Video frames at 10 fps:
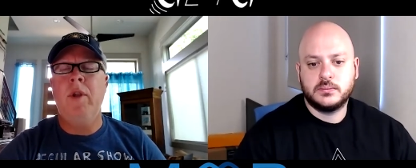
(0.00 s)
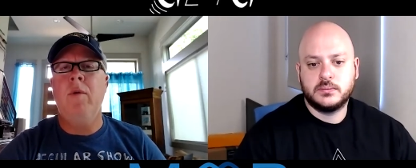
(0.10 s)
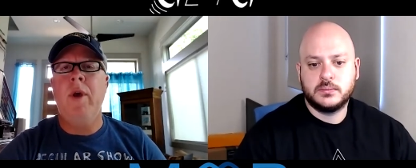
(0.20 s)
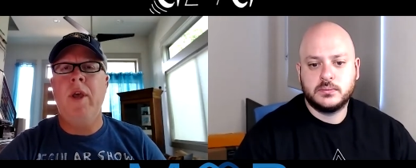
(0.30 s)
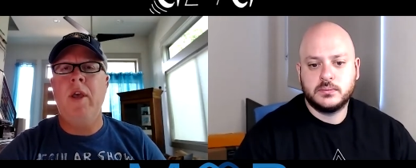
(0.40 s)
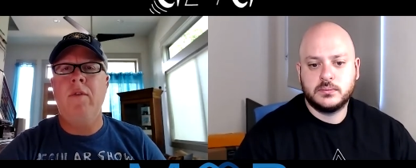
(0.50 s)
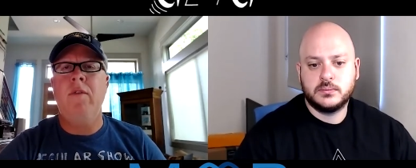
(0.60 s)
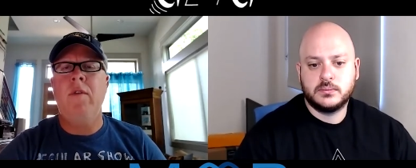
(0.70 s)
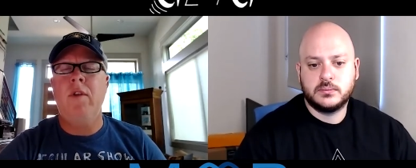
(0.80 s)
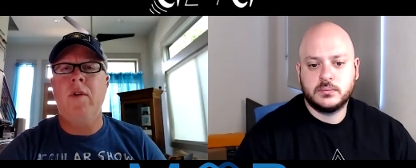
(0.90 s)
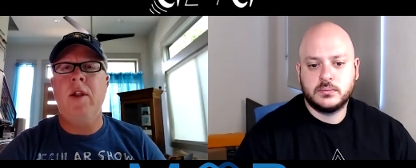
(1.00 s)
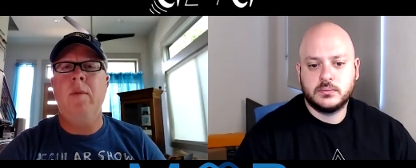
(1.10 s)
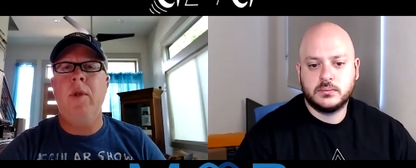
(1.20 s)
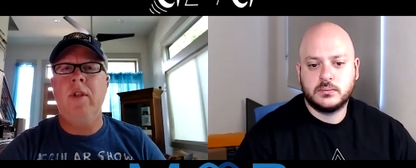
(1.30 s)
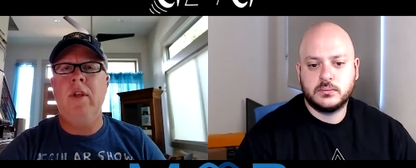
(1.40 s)
Speaker 1: wave, you you got to build
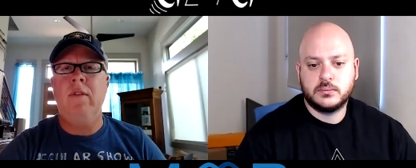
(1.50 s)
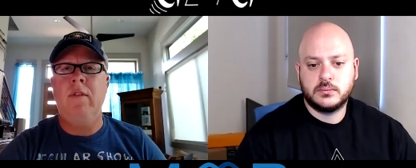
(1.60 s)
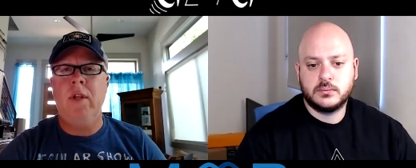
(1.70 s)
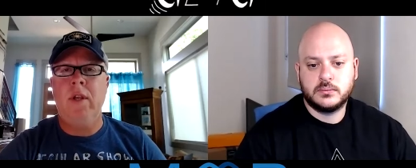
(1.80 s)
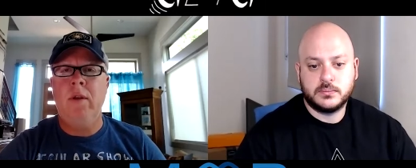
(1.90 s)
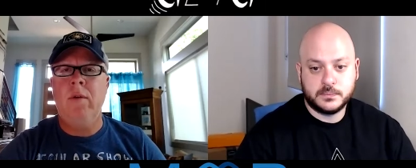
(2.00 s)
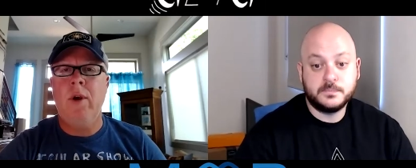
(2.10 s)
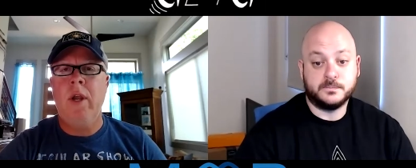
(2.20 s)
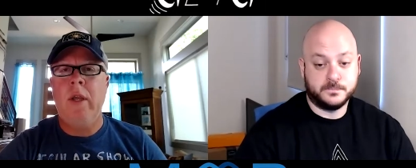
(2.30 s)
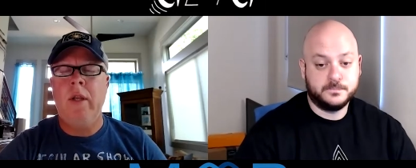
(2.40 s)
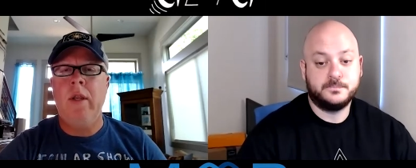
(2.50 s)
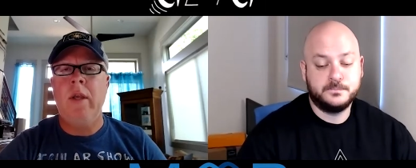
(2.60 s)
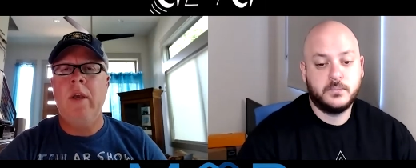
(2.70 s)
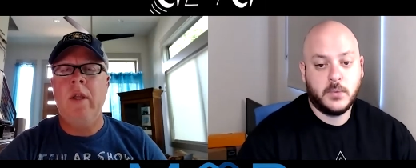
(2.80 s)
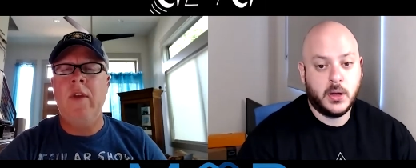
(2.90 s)
density, right? And
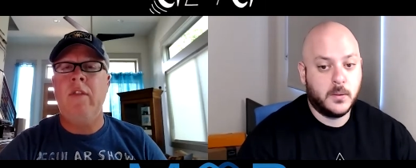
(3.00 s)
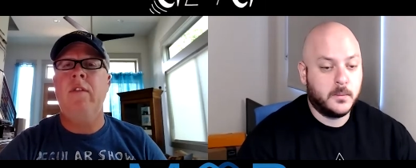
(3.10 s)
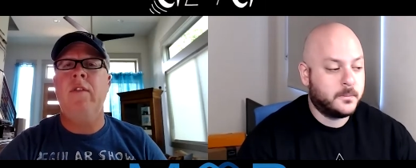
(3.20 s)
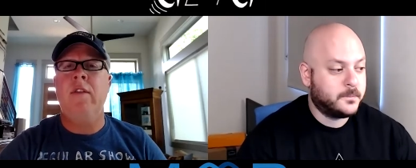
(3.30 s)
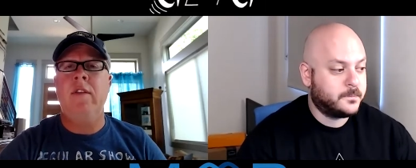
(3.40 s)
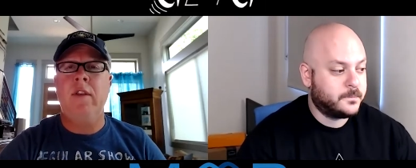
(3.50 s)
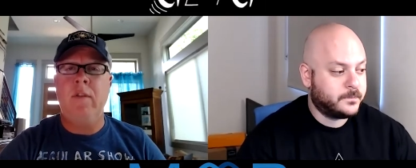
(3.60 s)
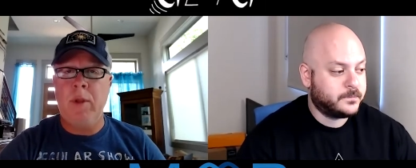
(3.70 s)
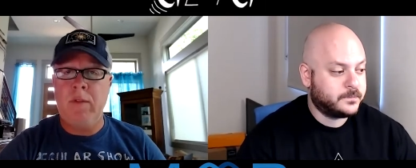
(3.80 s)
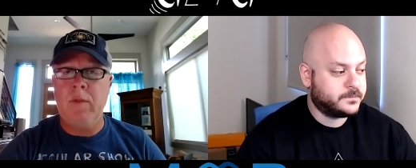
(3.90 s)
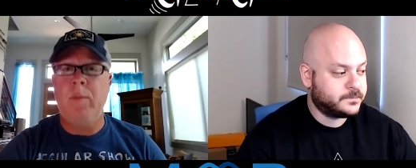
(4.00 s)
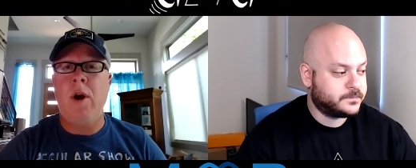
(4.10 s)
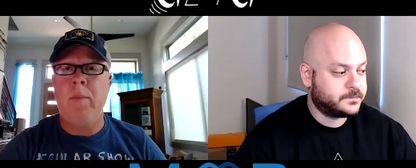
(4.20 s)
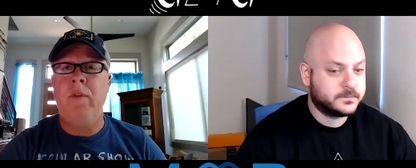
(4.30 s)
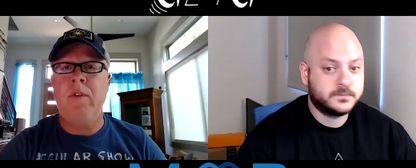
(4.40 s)
that's that's an expensive
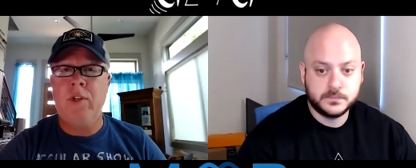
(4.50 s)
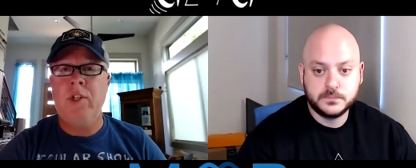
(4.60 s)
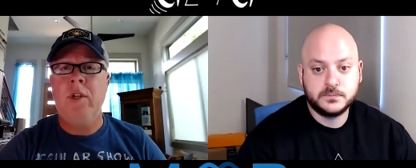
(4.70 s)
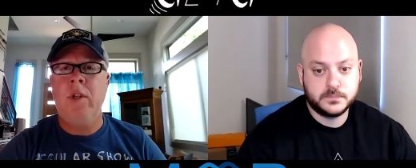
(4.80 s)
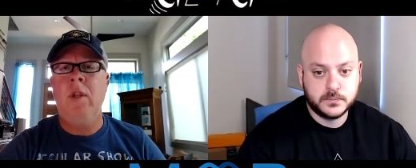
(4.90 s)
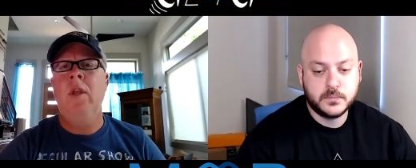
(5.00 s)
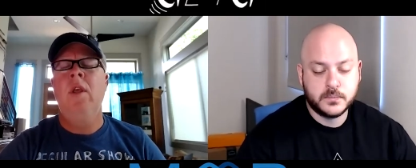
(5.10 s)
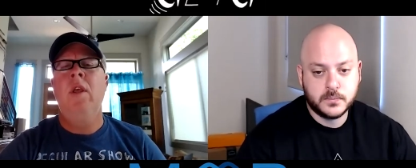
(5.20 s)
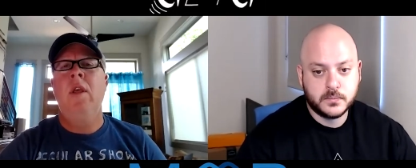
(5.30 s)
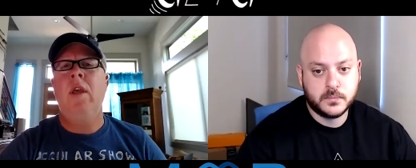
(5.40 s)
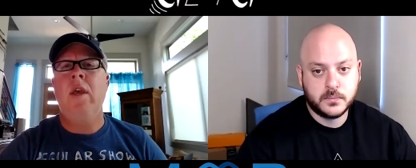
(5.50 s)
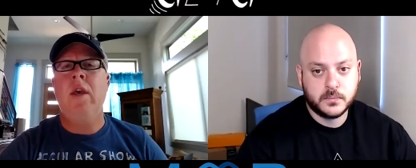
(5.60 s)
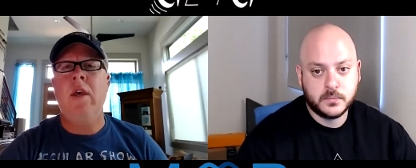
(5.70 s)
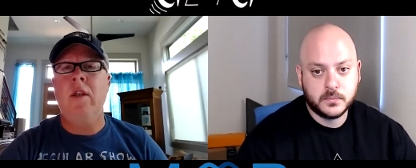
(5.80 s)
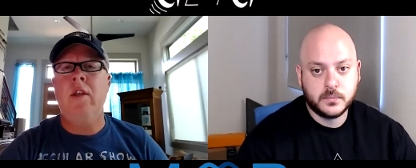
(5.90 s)
proposition. And
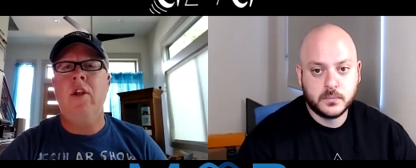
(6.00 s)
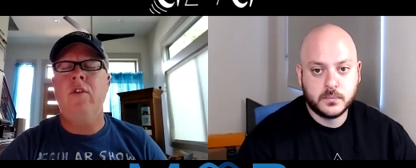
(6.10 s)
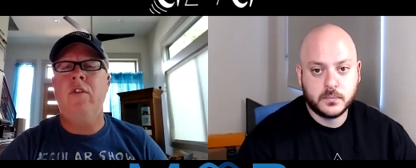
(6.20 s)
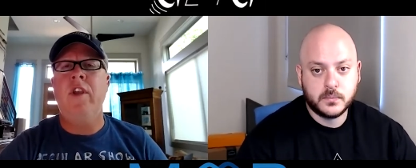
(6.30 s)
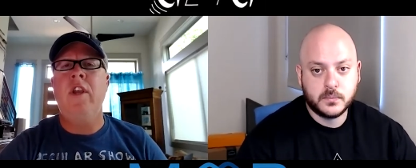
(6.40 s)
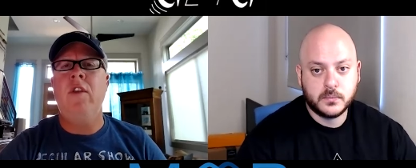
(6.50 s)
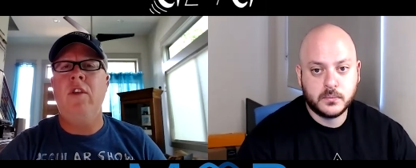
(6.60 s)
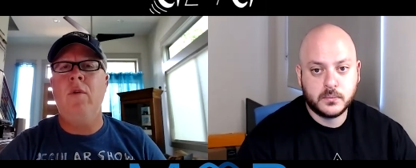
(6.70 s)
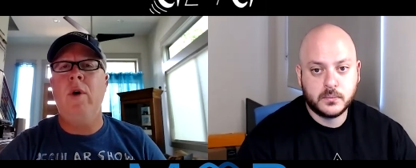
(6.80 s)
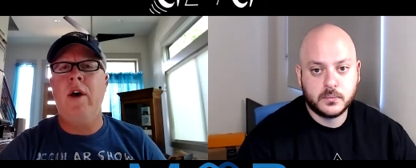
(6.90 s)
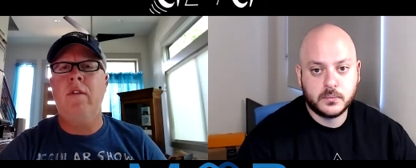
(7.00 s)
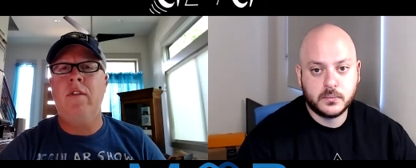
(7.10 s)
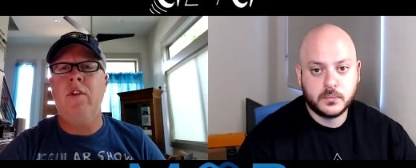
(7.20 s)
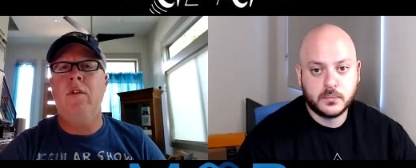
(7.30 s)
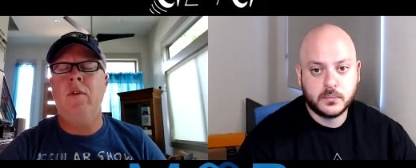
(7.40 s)
you know, you're seeing the U.S. you know
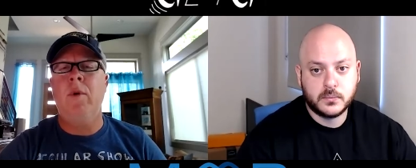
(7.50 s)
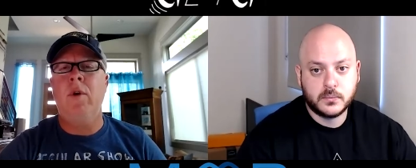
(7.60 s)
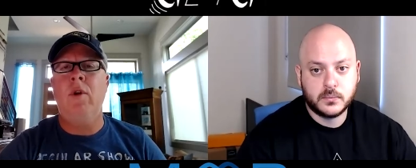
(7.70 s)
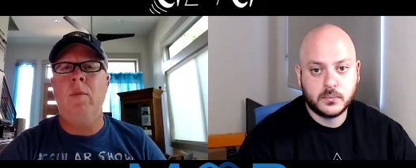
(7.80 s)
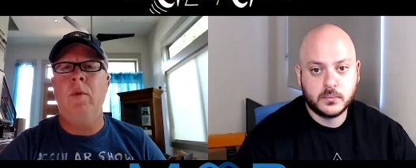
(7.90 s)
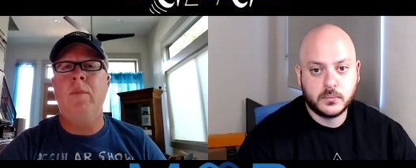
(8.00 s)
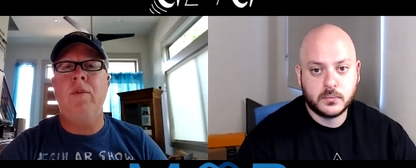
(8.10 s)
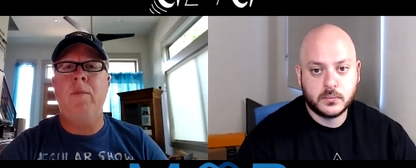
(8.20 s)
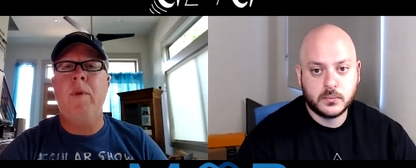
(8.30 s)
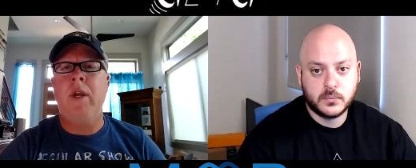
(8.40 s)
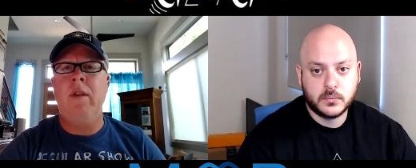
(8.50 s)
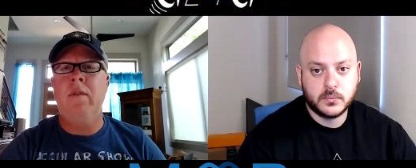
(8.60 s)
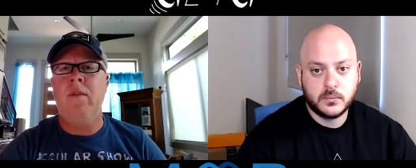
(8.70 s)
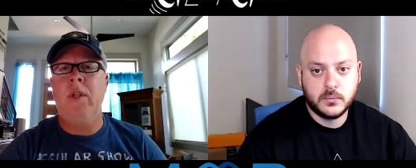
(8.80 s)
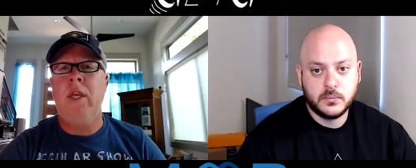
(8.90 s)
from a global perspective
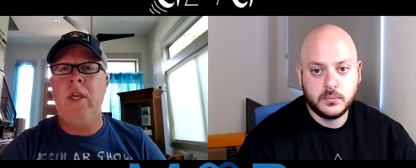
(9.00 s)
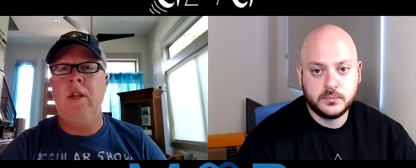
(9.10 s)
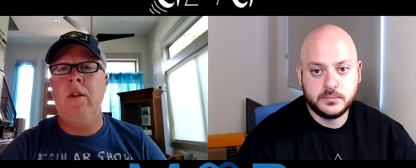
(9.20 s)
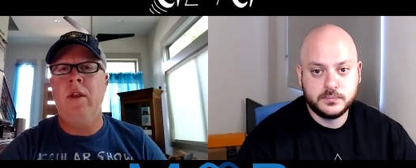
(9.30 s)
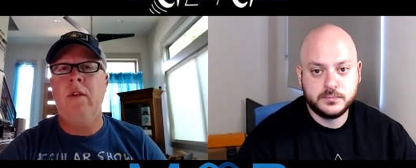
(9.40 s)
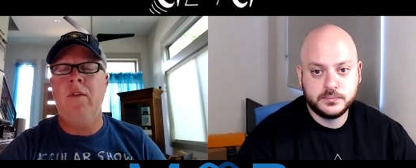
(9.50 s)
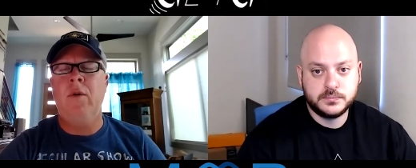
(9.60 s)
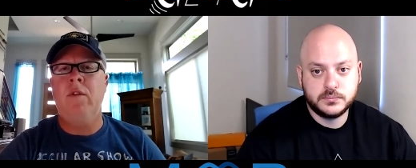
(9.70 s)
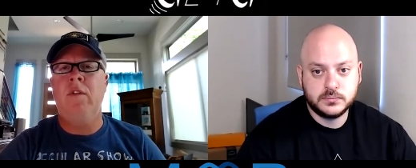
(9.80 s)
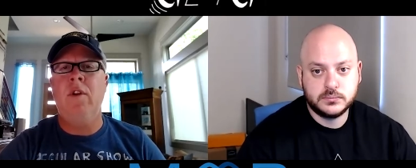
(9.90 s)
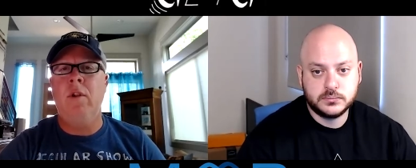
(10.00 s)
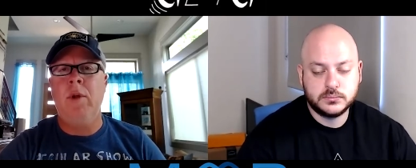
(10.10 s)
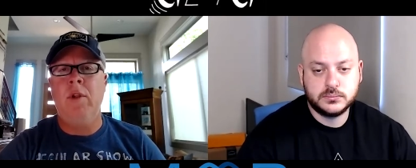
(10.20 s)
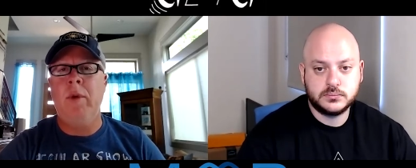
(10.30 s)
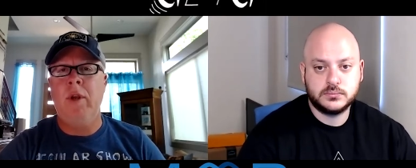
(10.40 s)
lead and, and focusing on
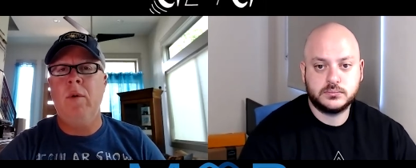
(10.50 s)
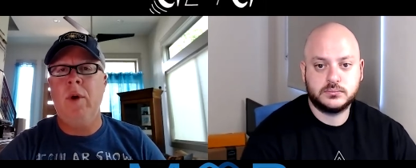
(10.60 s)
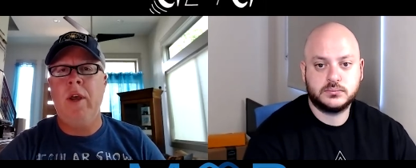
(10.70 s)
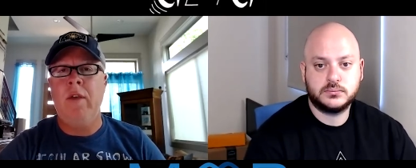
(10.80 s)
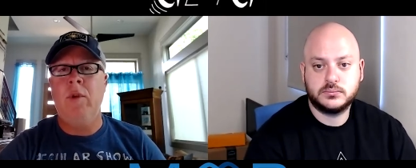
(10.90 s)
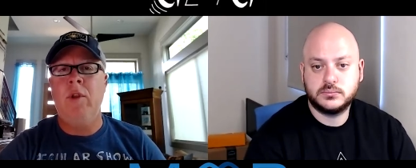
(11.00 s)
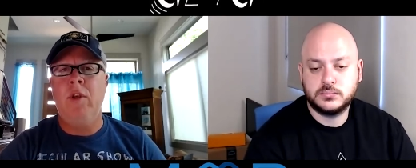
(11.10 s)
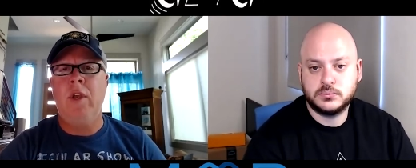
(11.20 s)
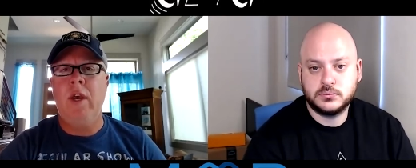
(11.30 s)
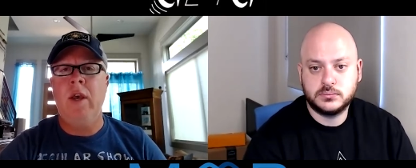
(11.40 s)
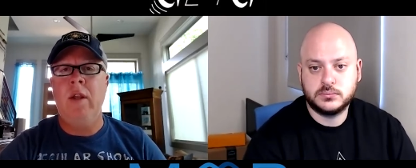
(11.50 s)
millimeter wave when you look at